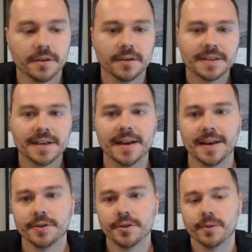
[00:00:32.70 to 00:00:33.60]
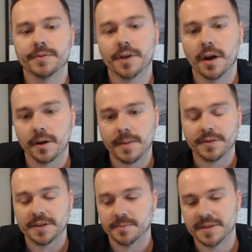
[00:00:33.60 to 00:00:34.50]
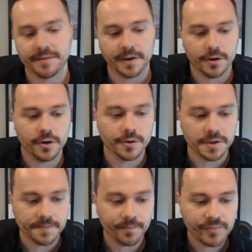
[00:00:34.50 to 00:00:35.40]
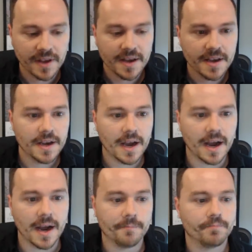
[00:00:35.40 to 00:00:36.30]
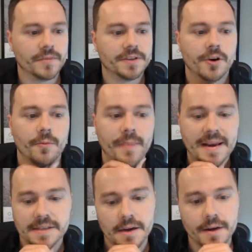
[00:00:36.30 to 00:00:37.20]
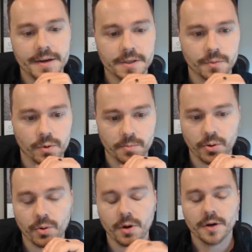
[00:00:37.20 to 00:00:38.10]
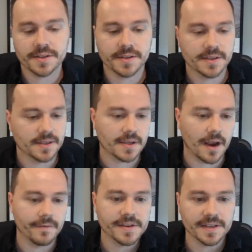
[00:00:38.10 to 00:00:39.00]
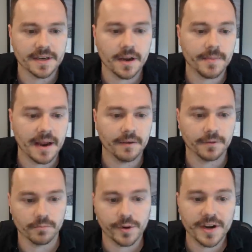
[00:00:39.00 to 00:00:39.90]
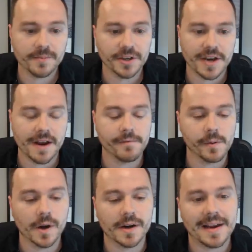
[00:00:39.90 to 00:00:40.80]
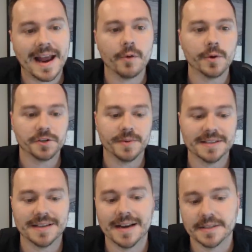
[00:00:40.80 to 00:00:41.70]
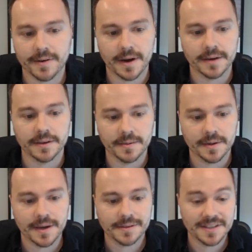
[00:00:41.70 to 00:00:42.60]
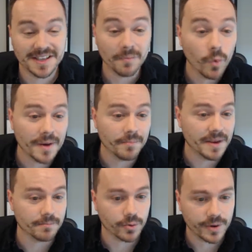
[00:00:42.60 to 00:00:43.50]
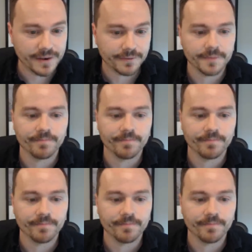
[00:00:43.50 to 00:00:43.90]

let's get into it and talk about the specific news. So based on this report, this is obviously coming out from pretty much everywhere now, which means it has finally somewhat been briefed,